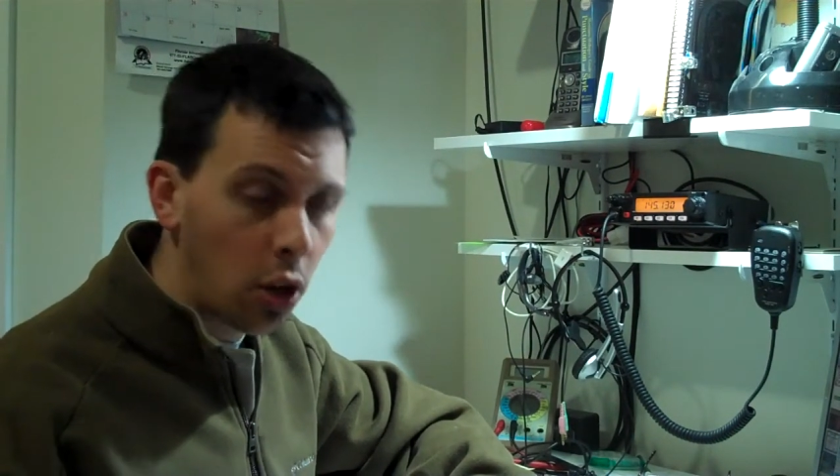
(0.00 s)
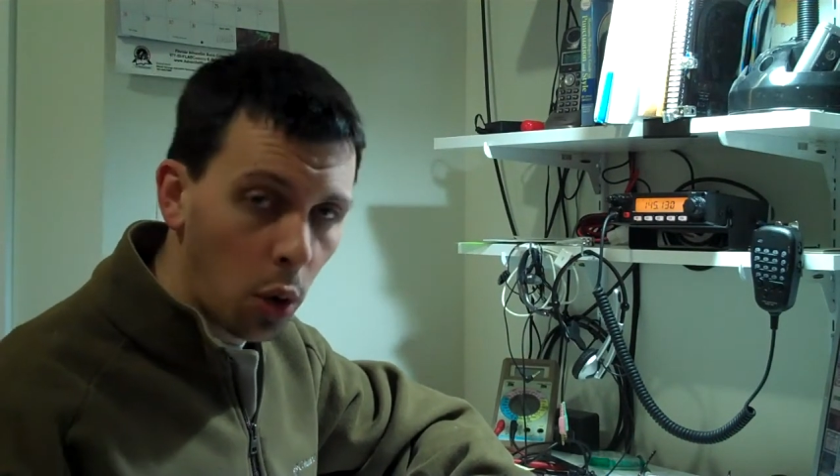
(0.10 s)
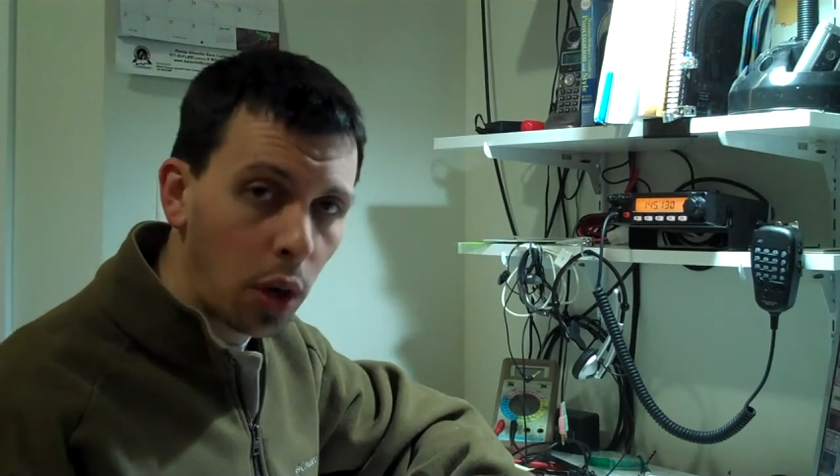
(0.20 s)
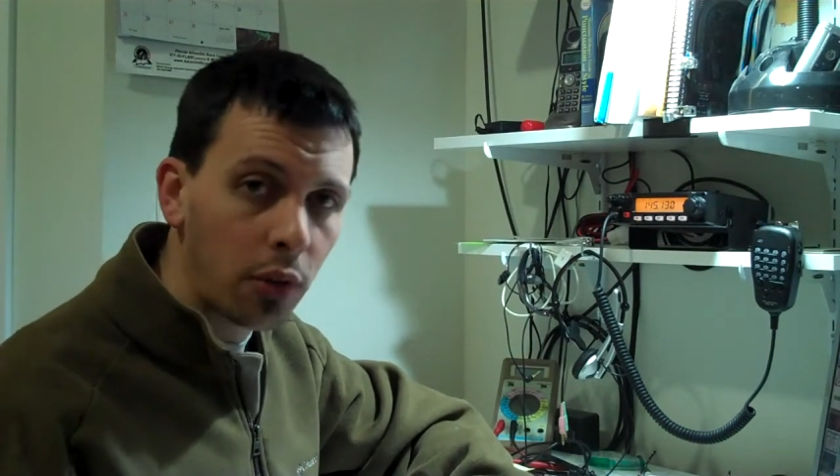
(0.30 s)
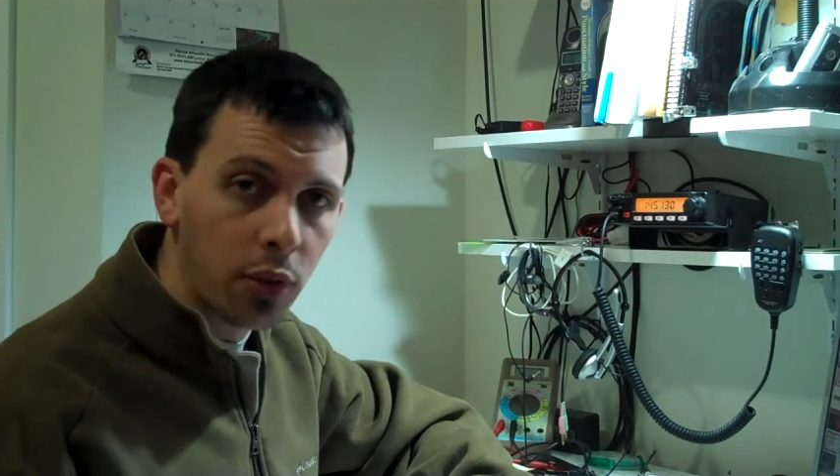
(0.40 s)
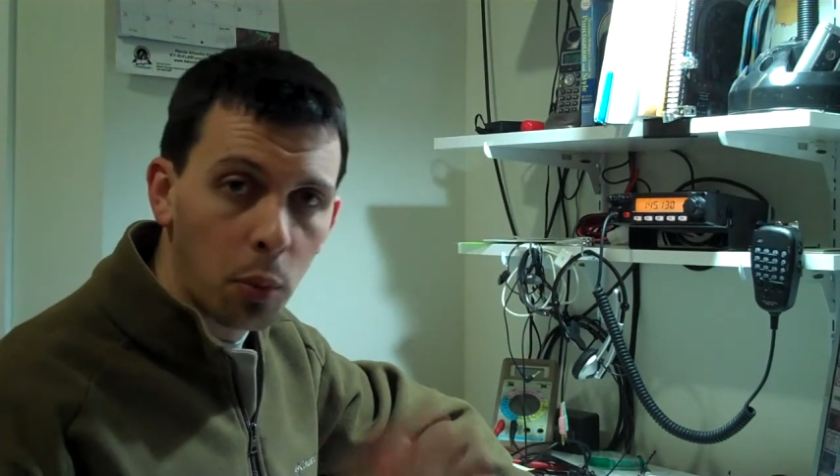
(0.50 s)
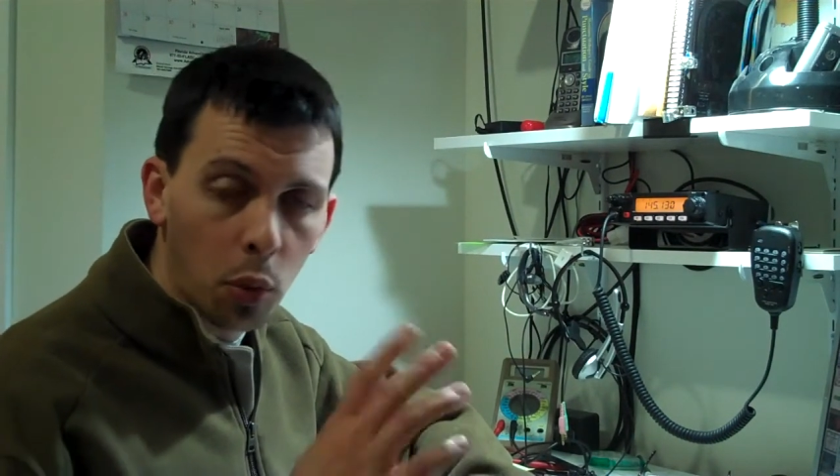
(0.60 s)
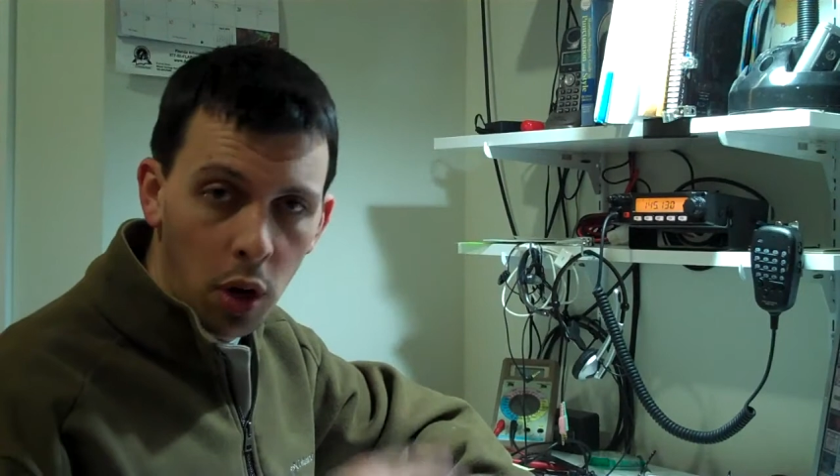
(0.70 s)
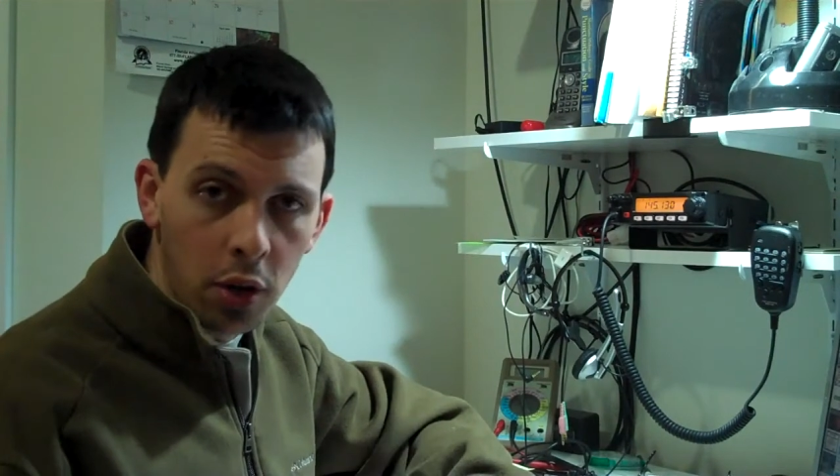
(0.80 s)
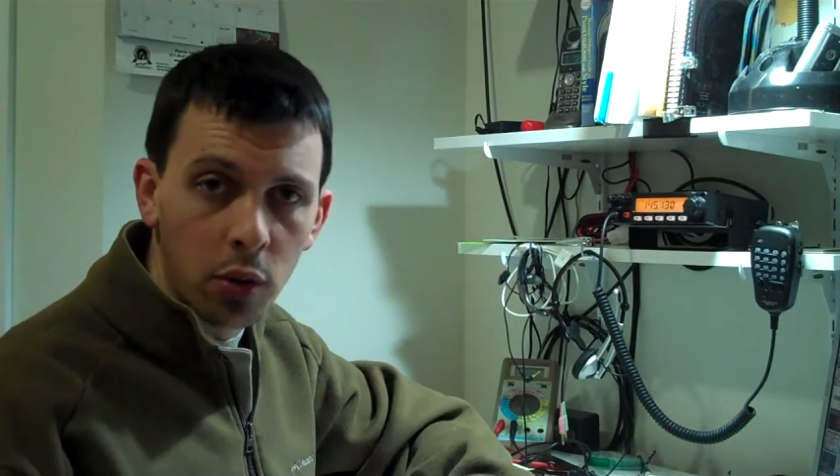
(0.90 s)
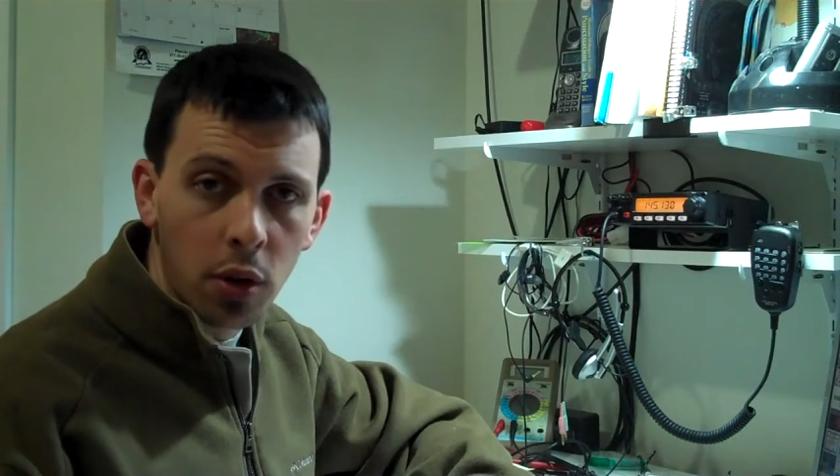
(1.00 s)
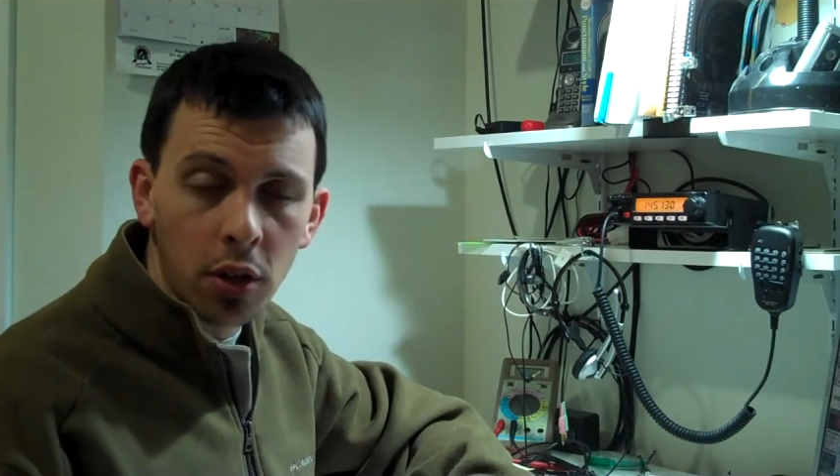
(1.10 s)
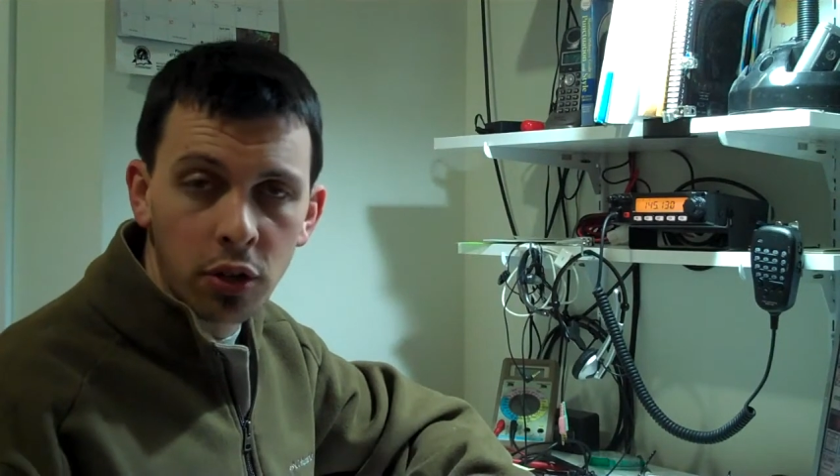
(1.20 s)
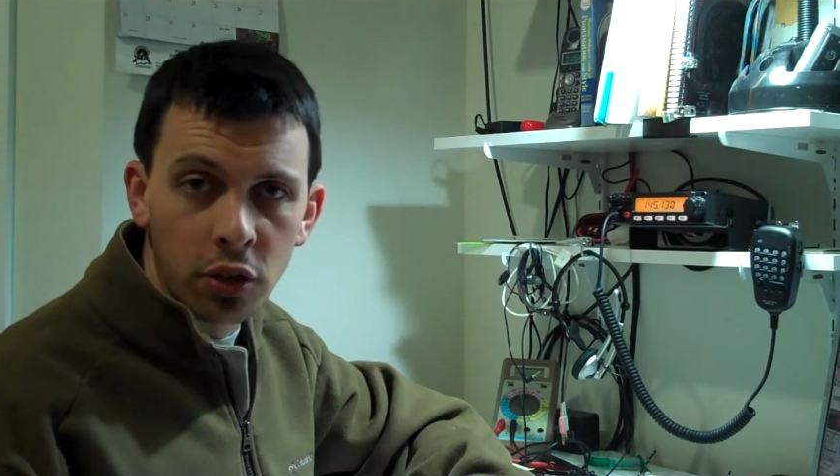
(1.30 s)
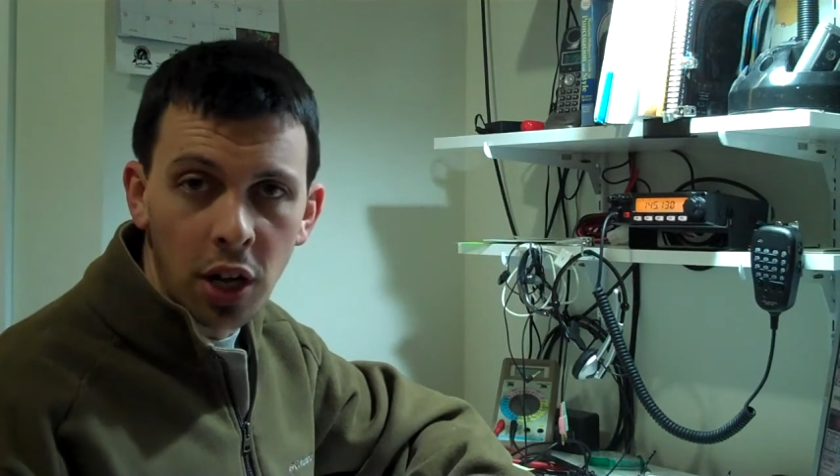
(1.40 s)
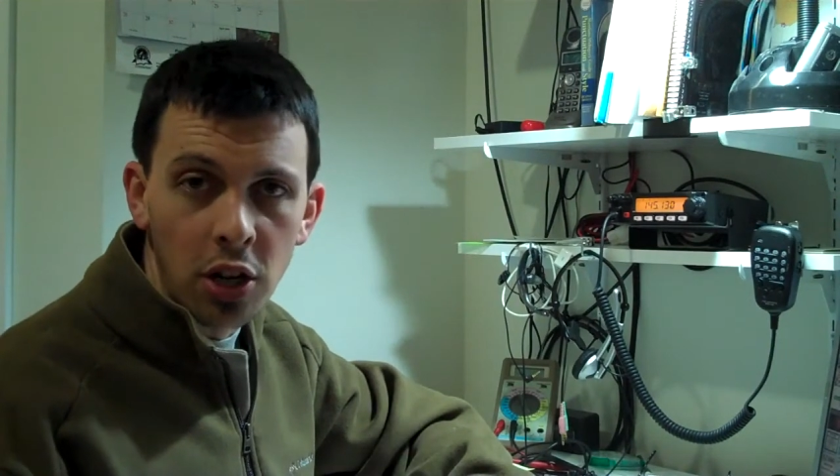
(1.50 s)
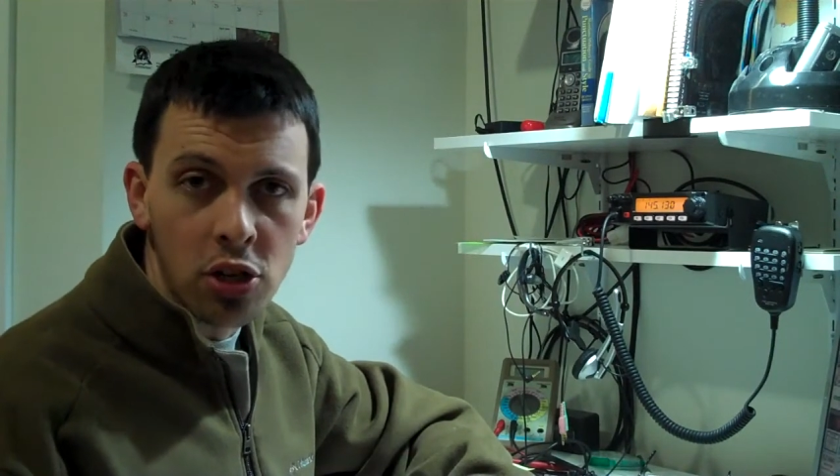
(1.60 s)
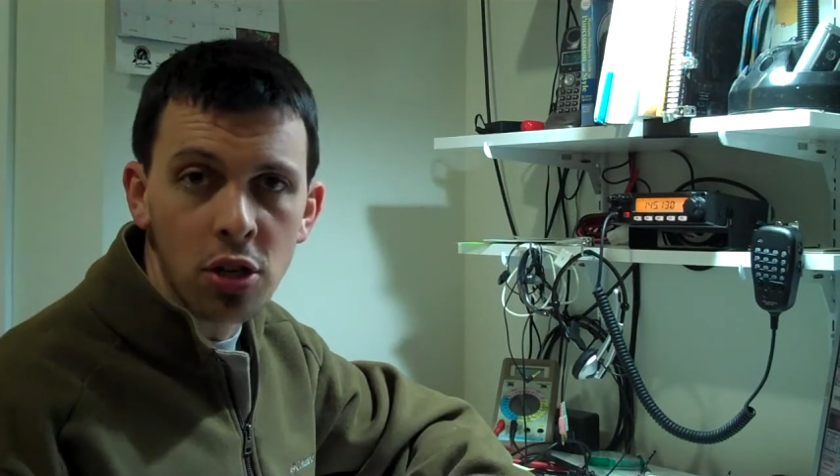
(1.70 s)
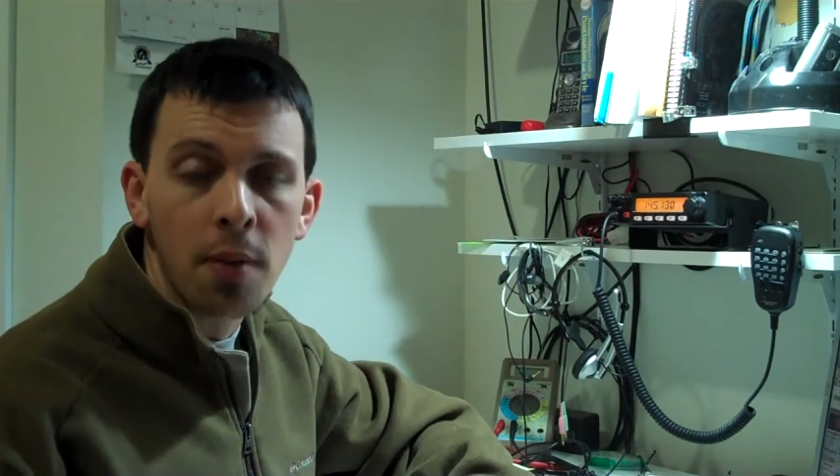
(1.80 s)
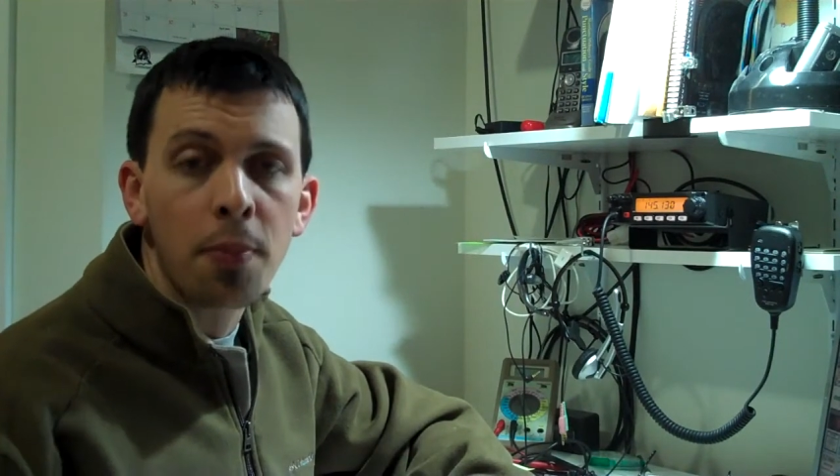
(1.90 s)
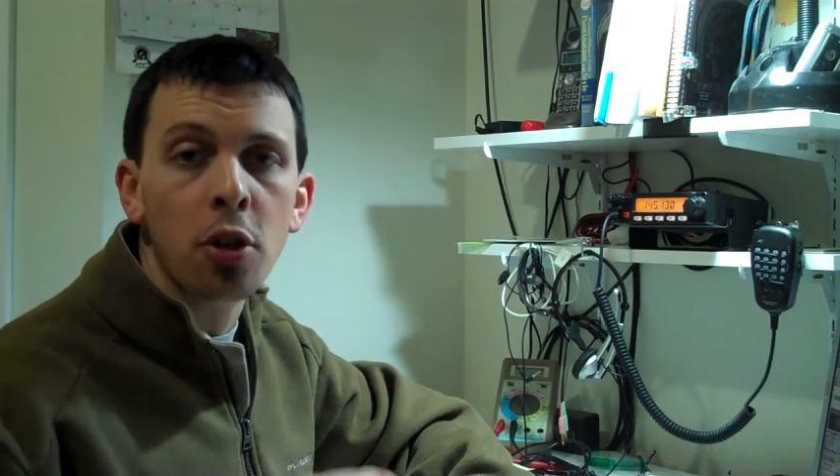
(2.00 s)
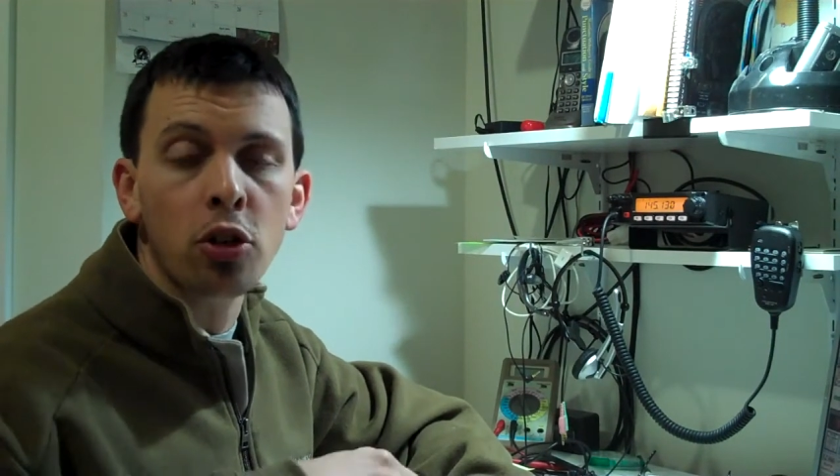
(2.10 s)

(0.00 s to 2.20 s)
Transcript: going from one station